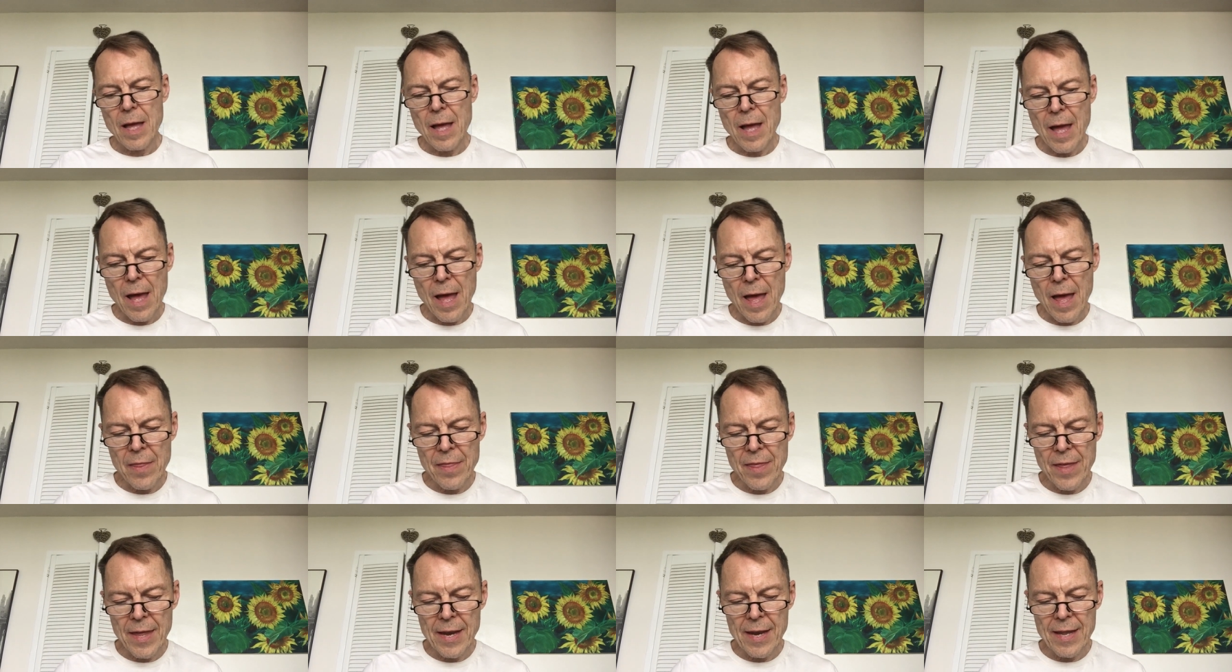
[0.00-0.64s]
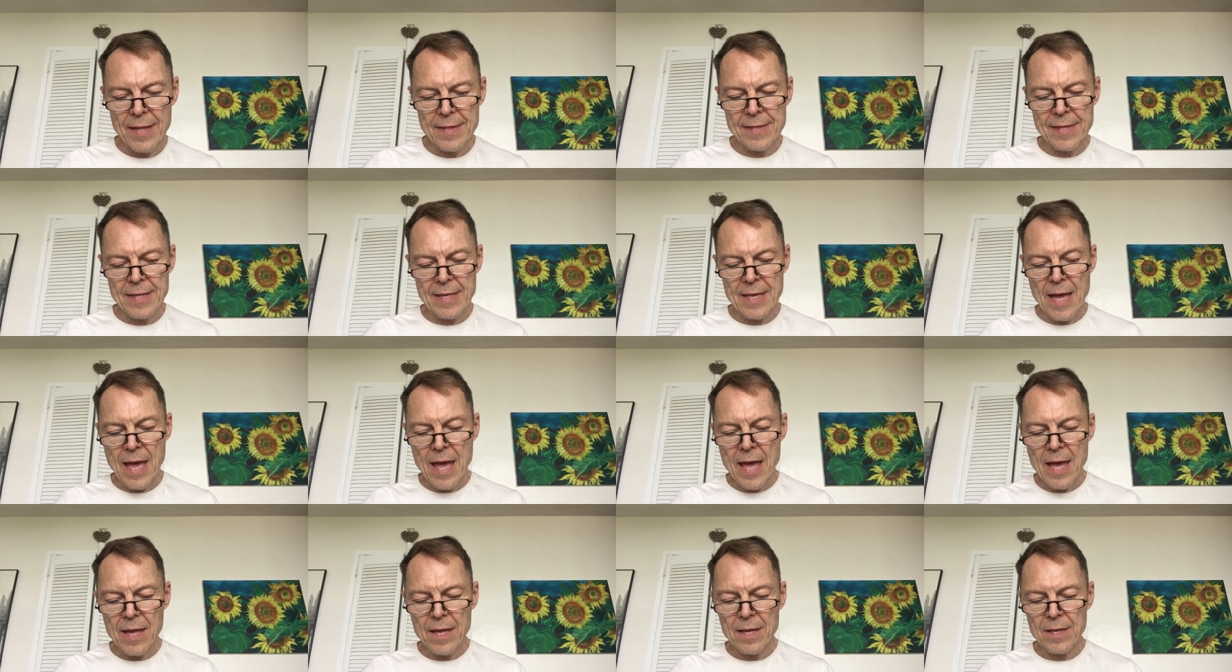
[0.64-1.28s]
then at the
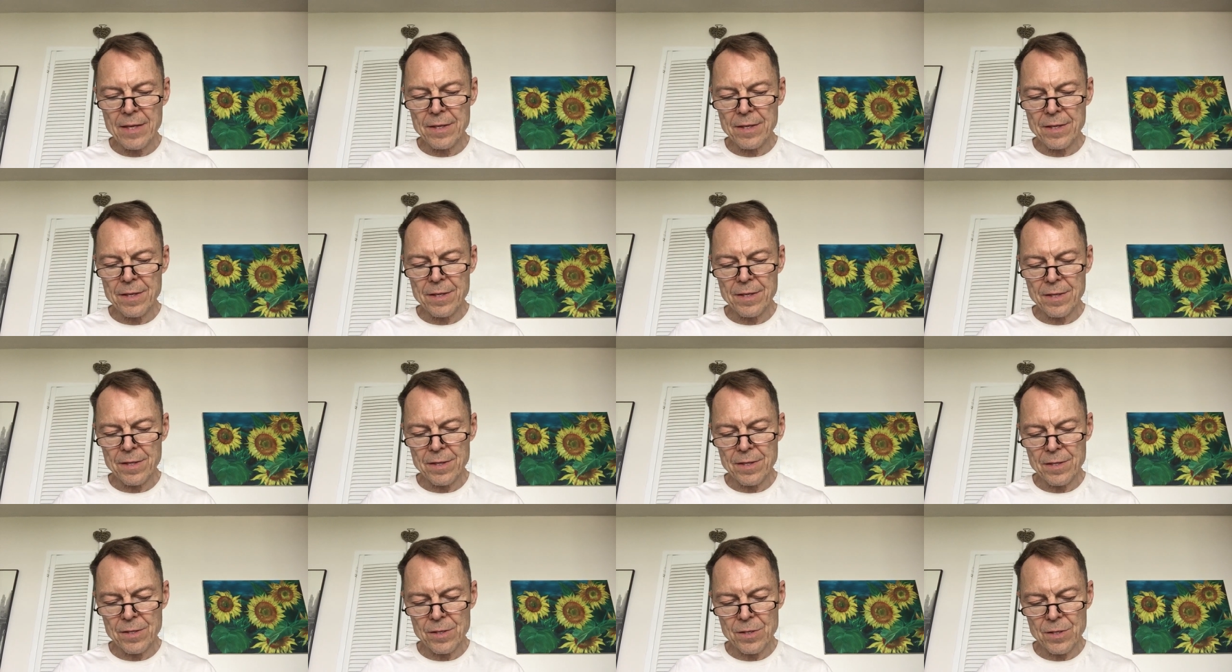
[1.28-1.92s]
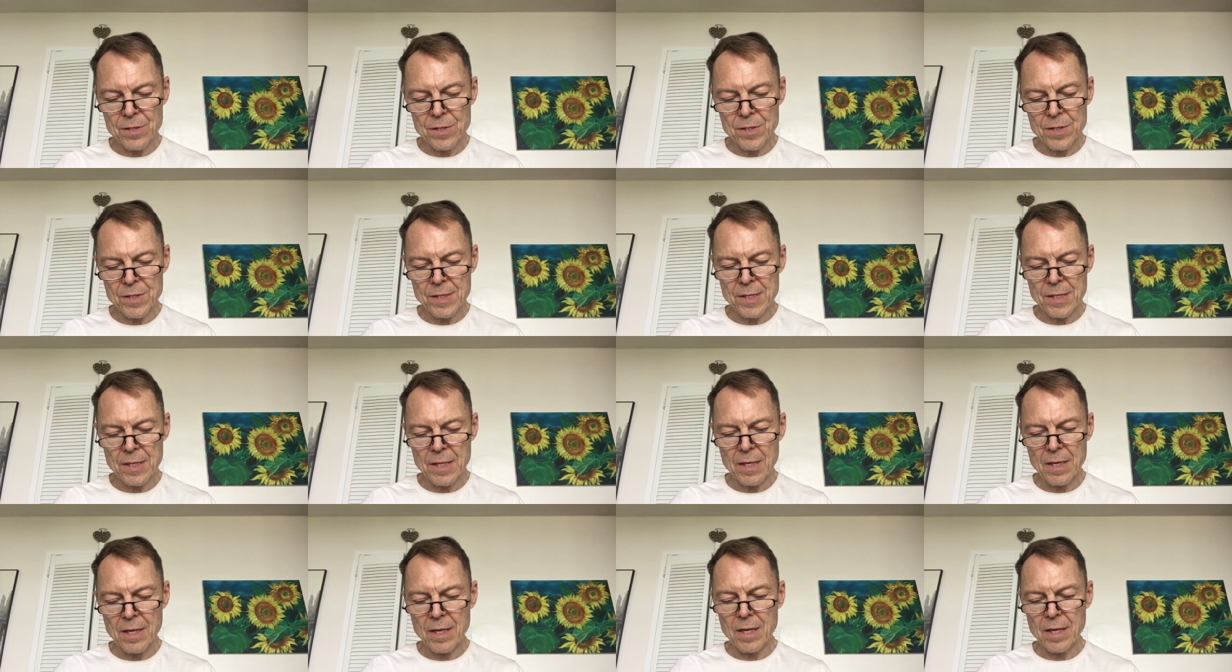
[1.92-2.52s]
end, there's